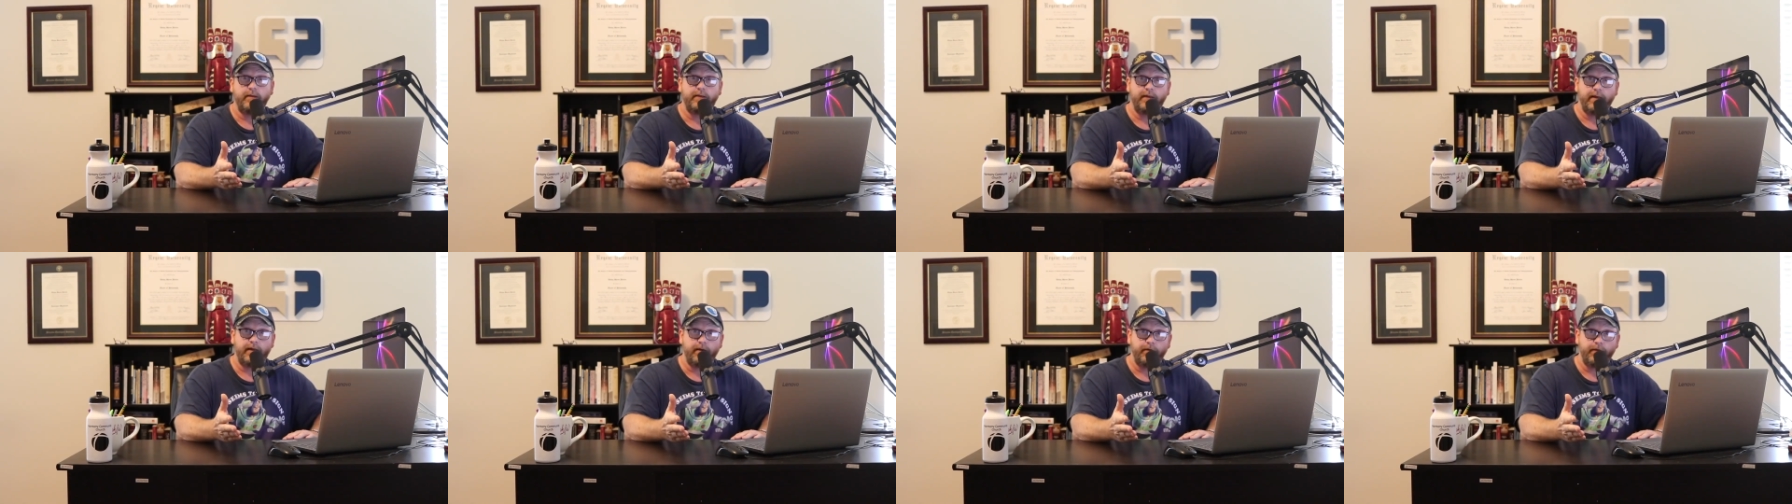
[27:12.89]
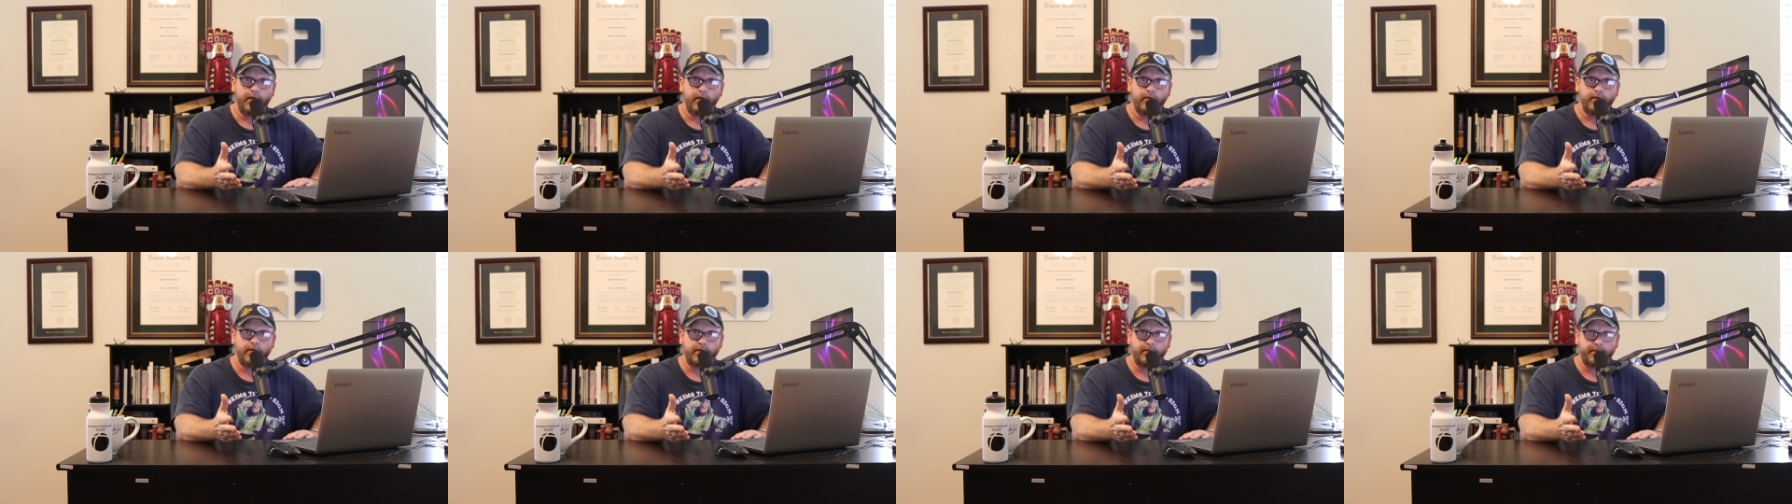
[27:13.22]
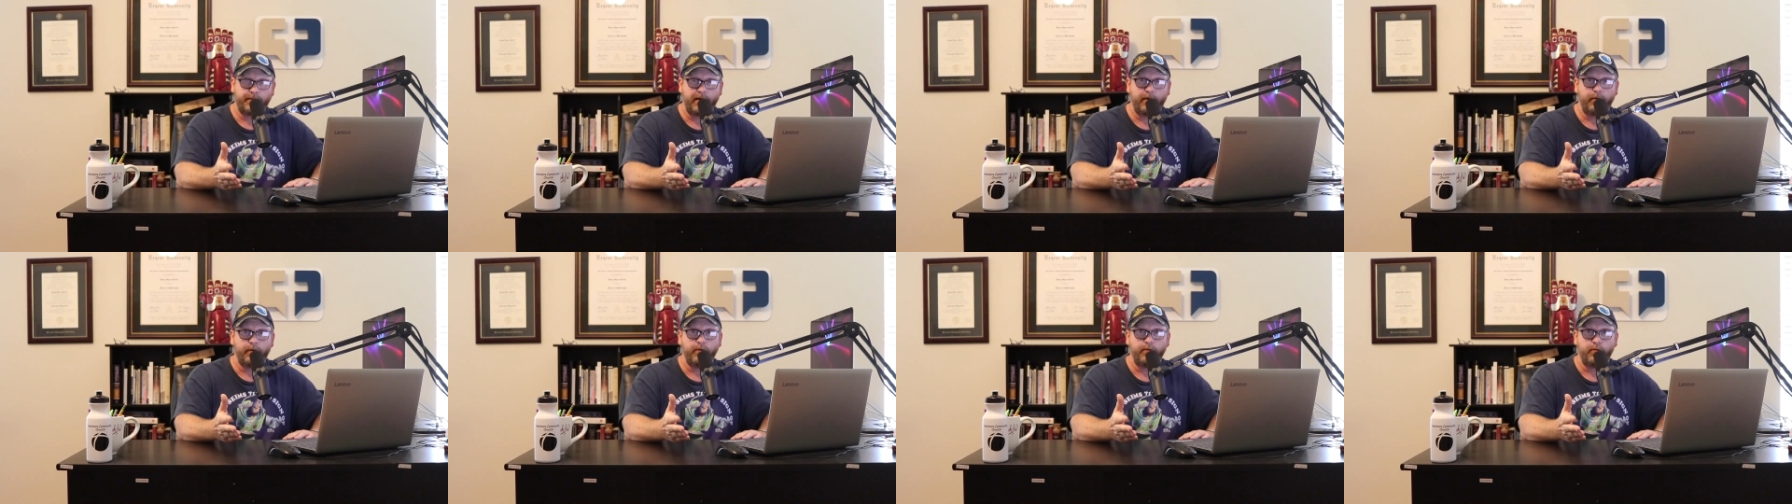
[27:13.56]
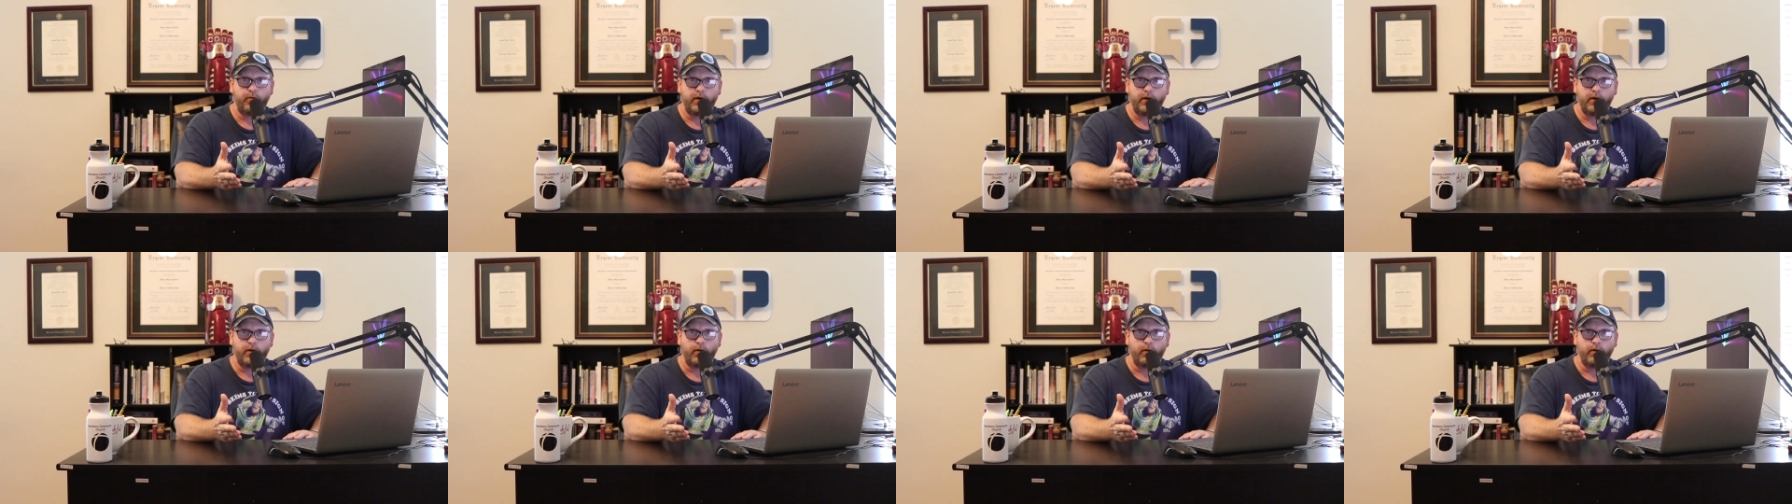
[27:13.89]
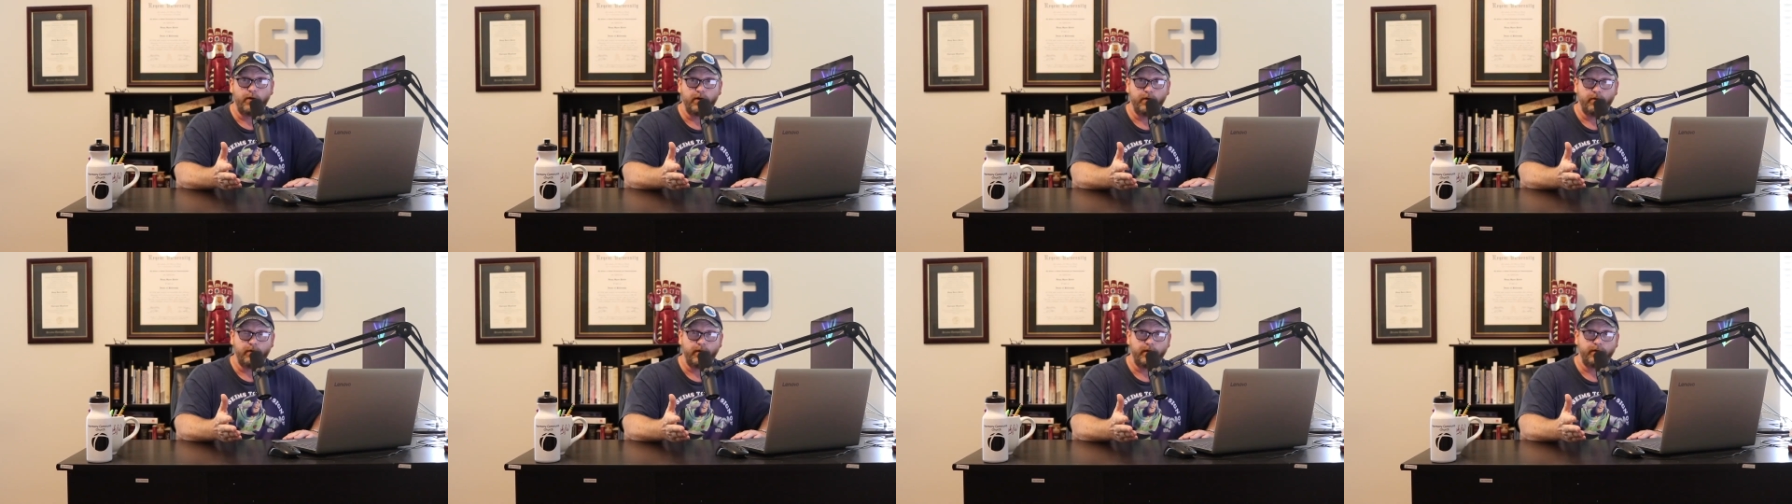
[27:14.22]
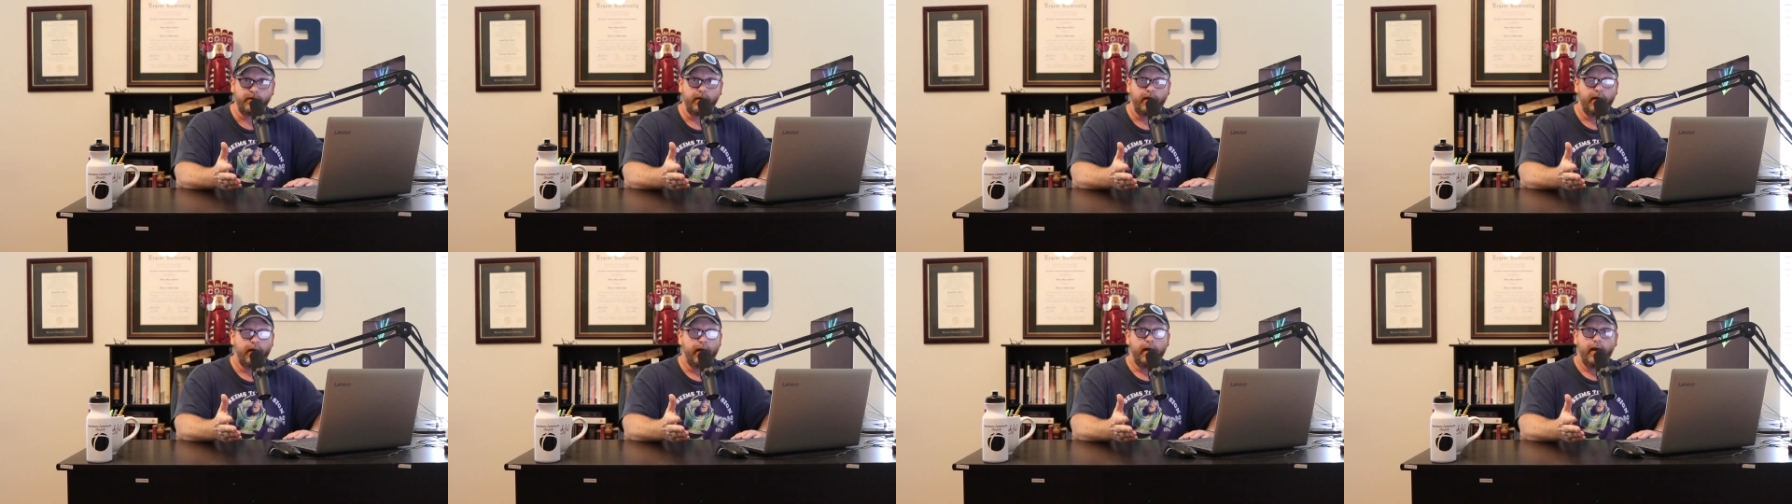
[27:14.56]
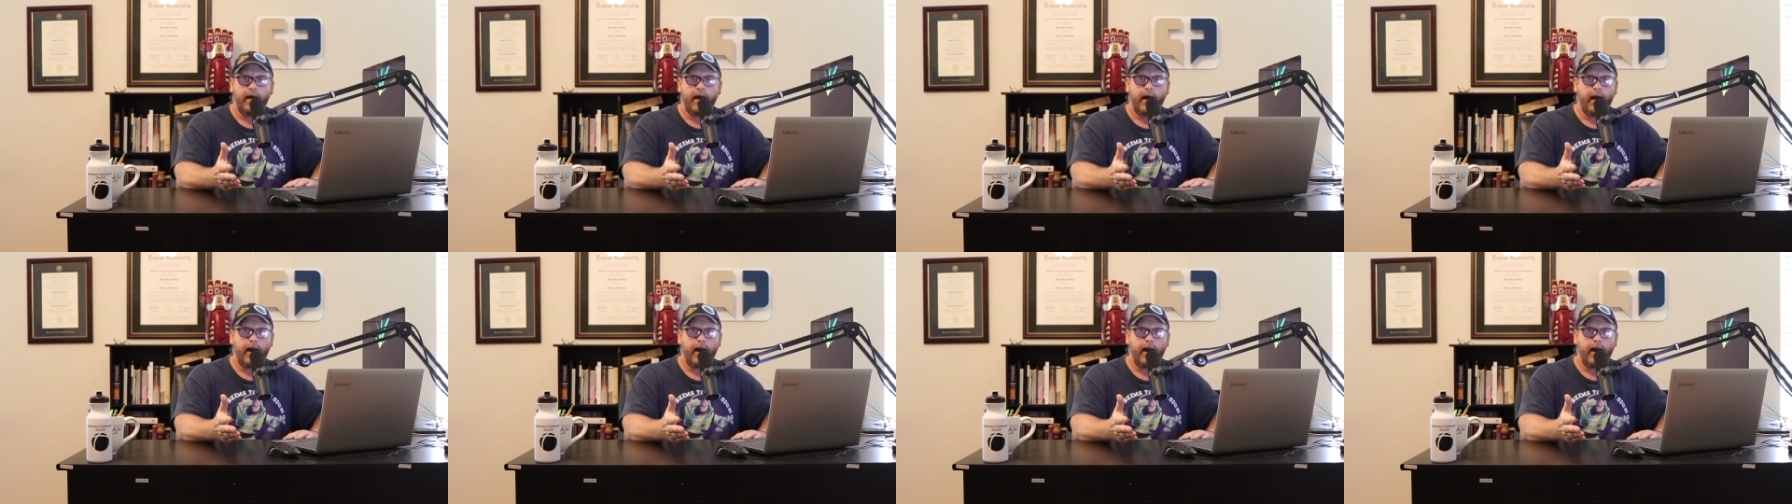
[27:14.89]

10 of those I spent with Marine Corps units.